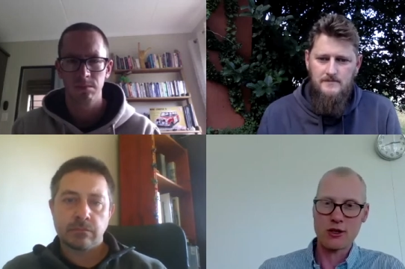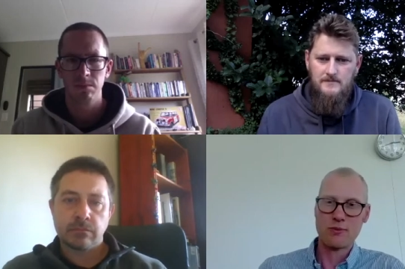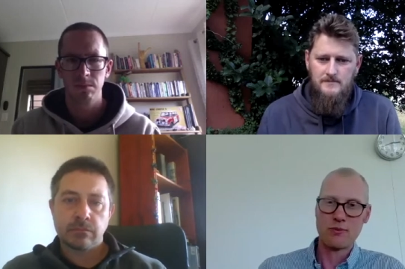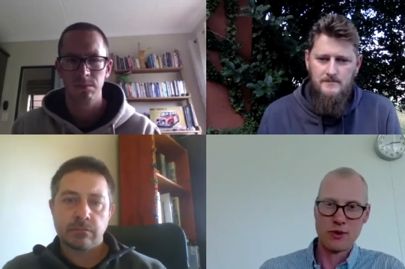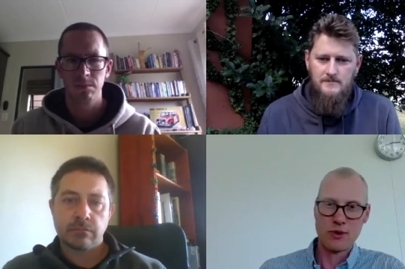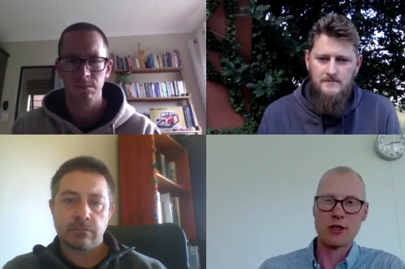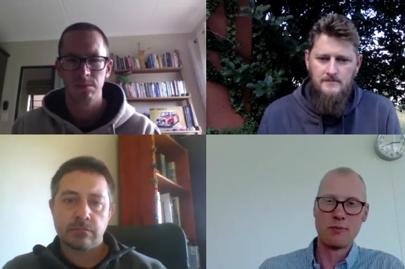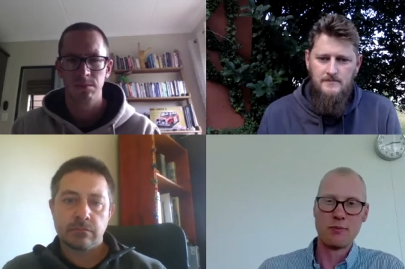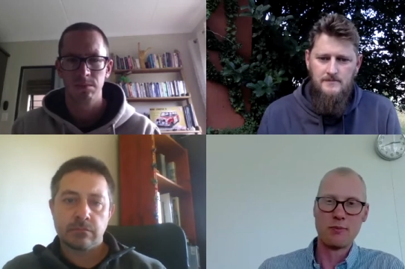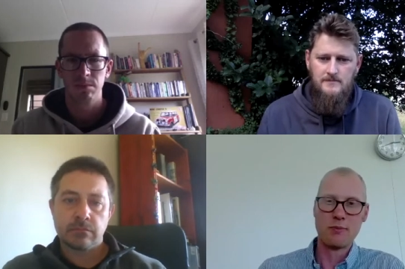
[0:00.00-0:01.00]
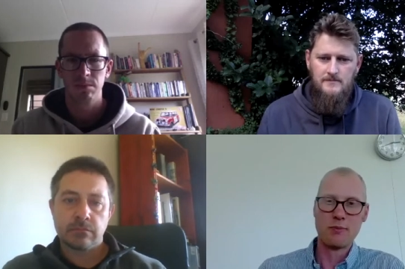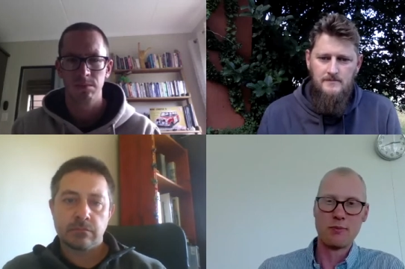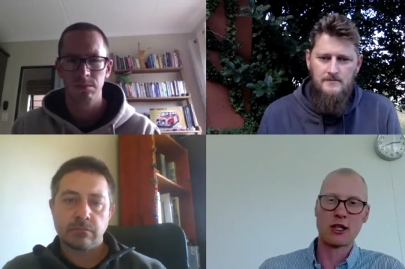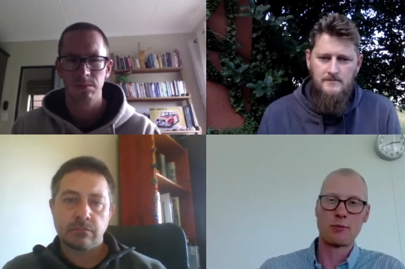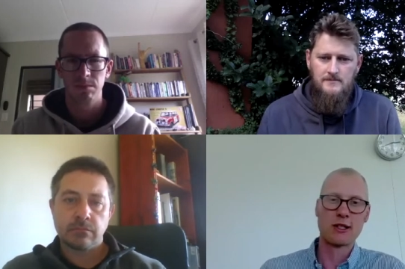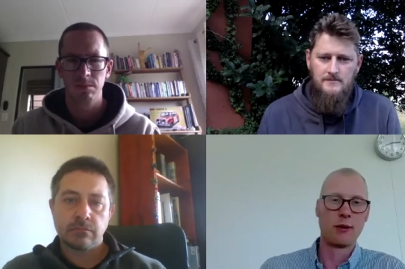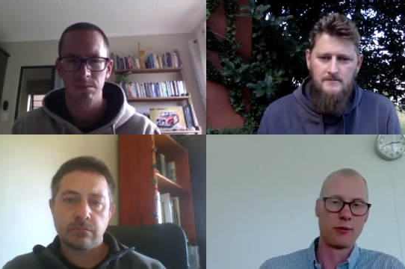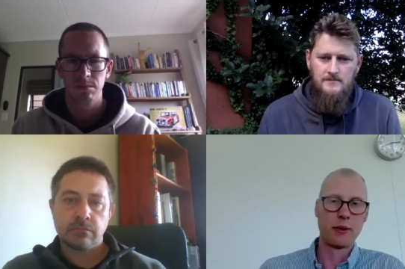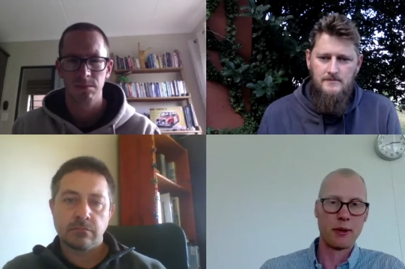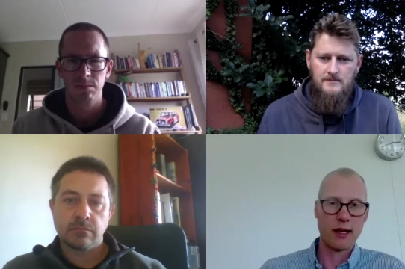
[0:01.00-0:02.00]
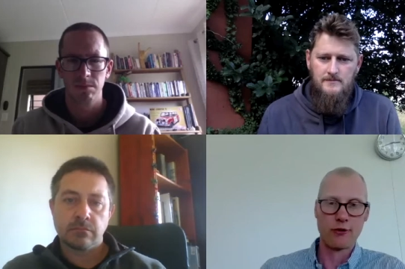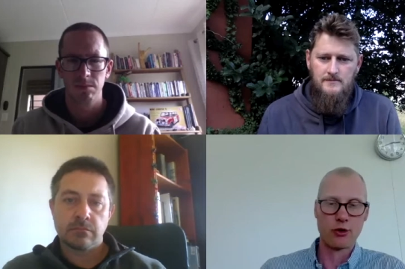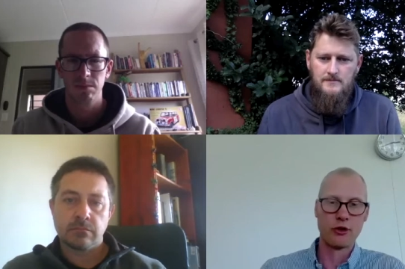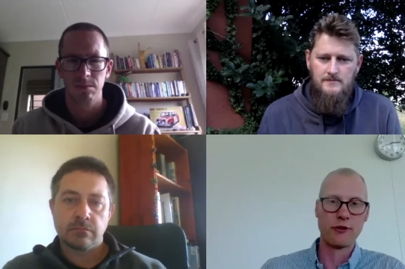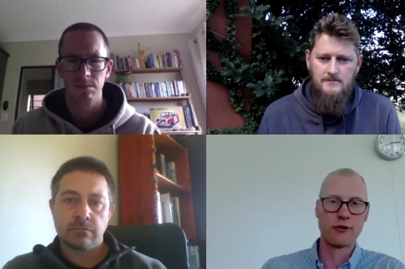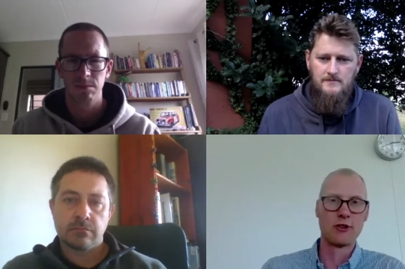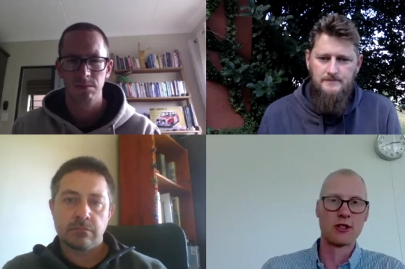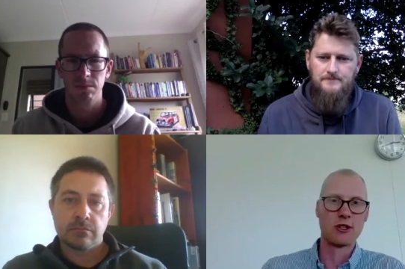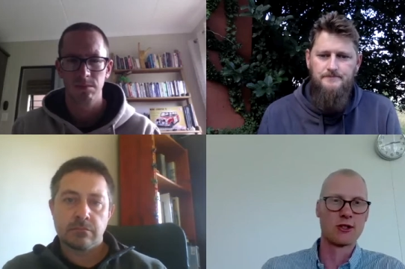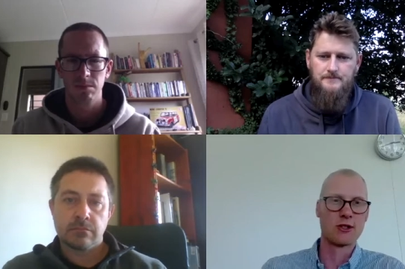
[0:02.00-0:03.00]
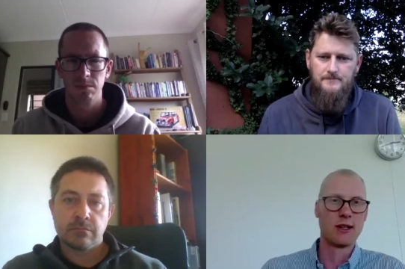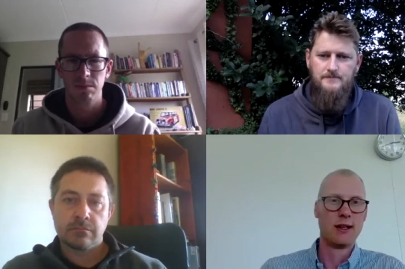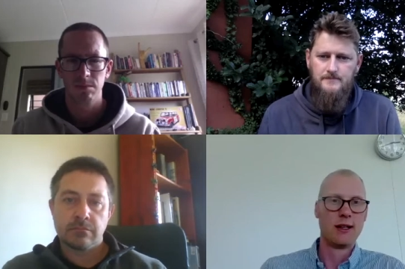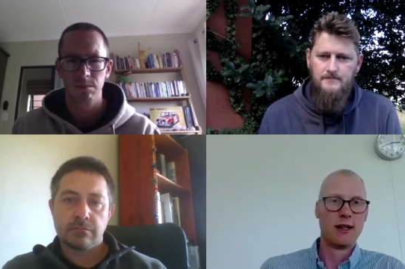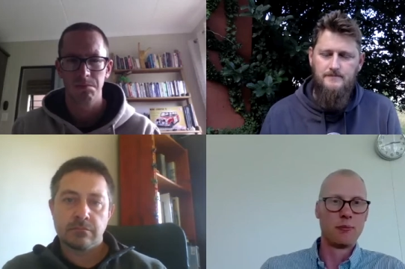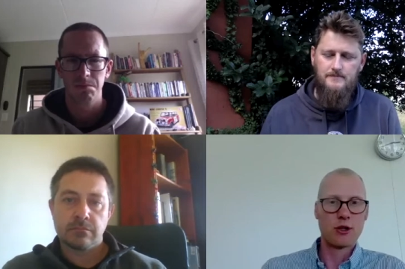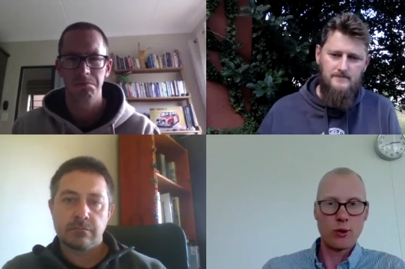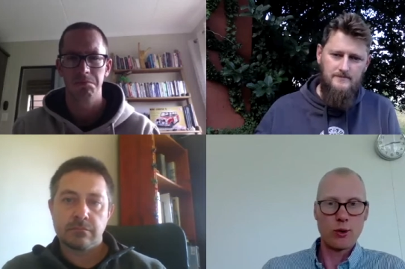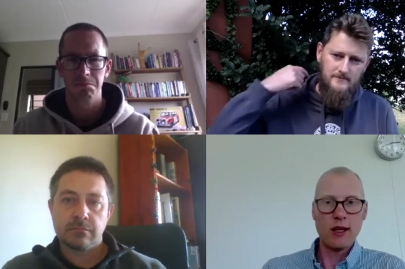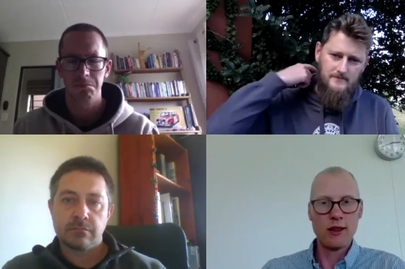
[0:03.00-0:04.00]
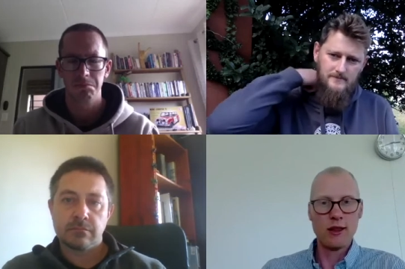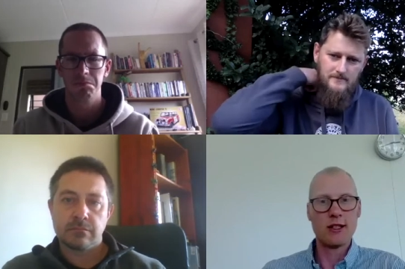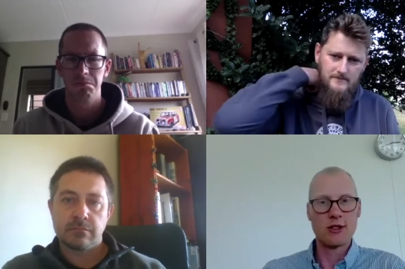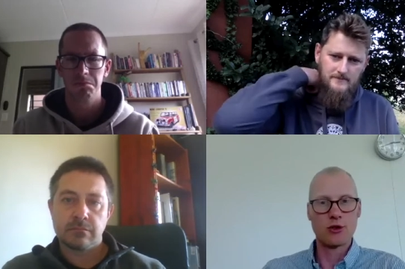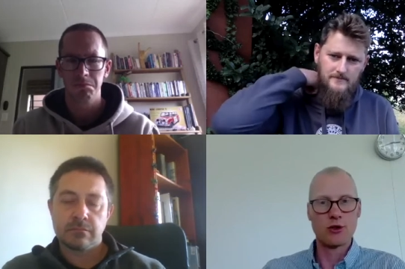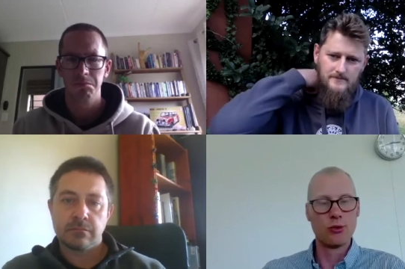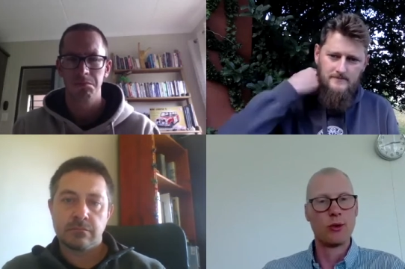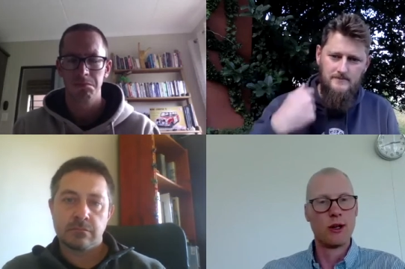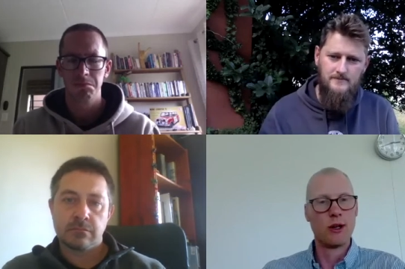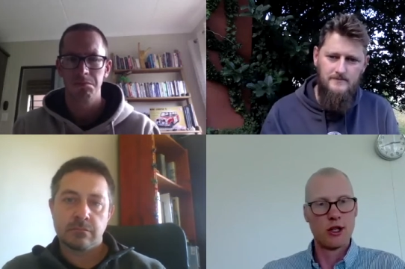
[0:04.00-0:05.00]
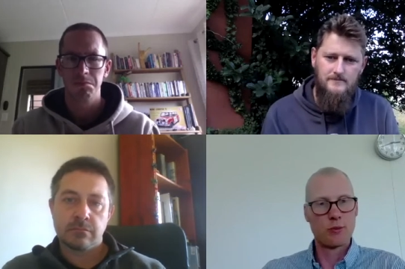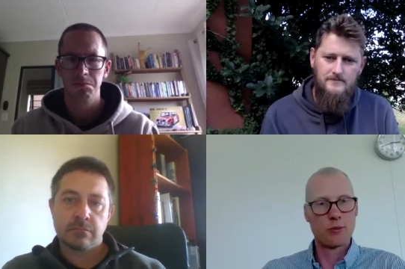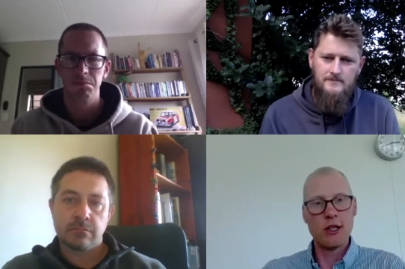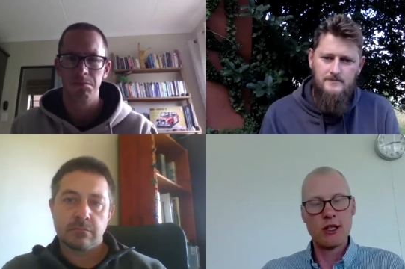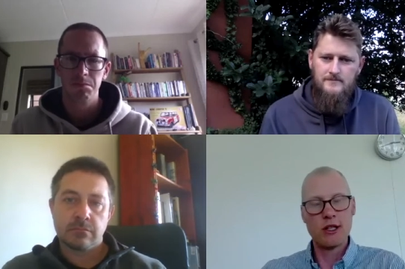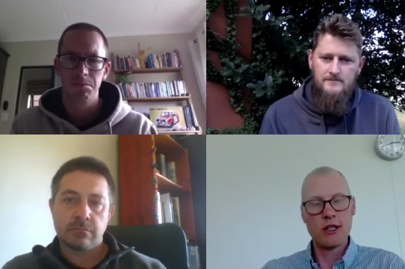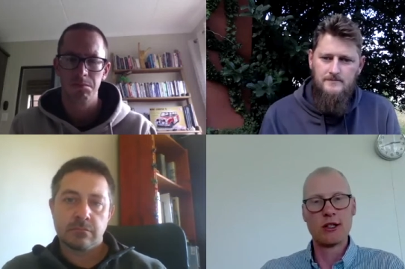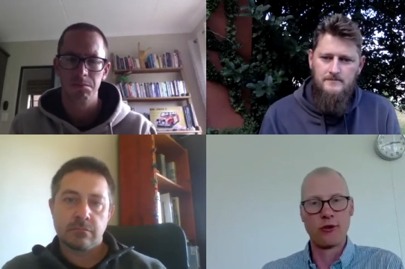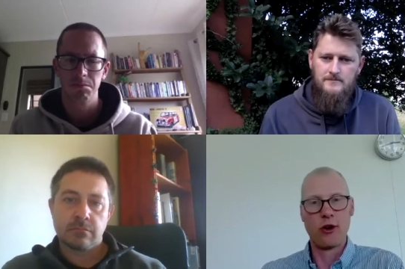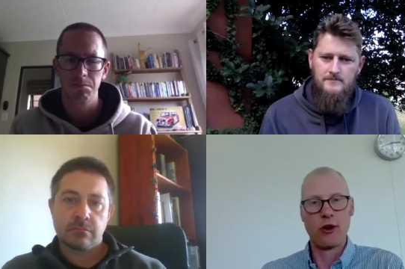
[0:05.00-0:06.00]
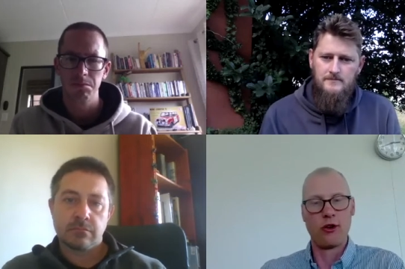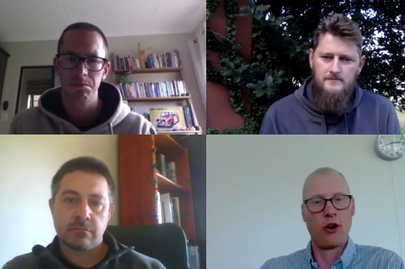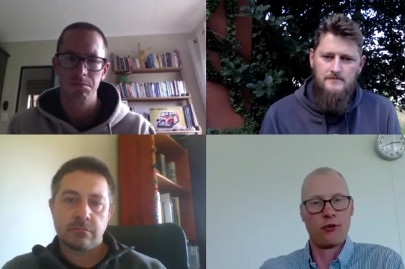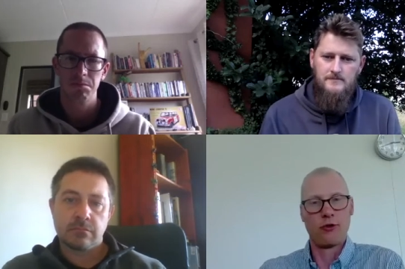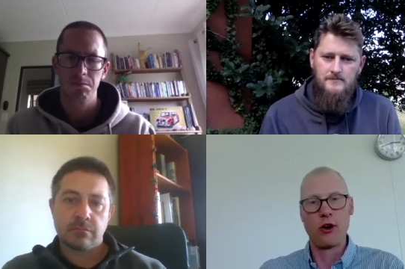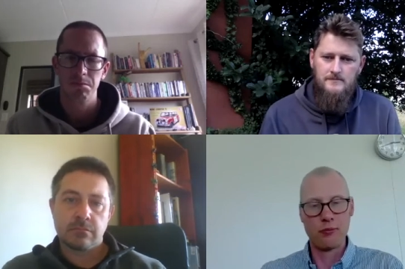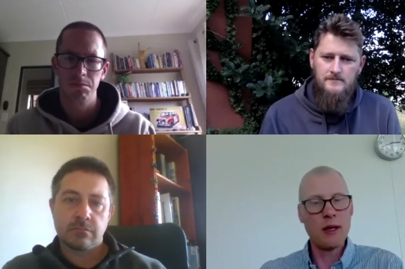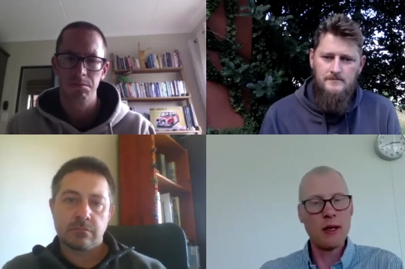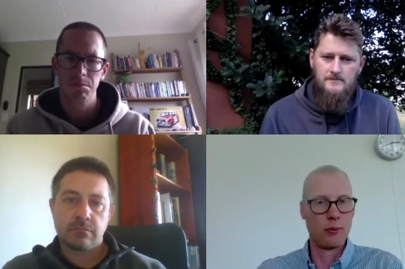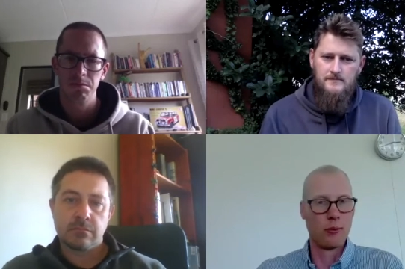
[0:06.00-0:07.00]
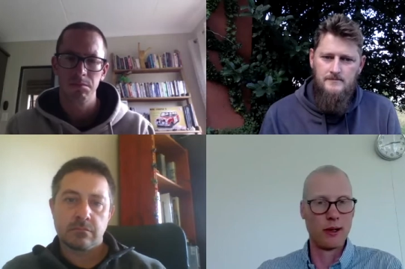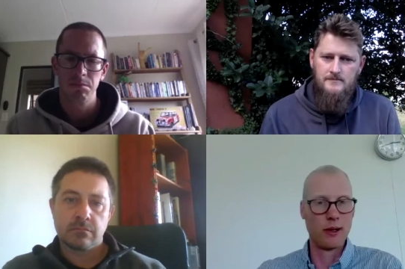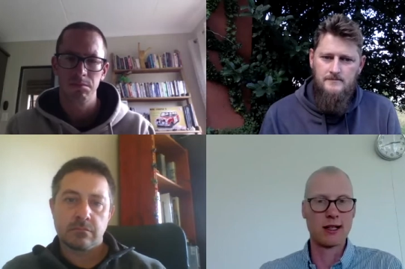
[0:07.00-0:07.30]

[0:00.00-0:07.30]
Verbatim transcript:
Speaker 1: may explain some of the behavioral differences between these two species of people, basically.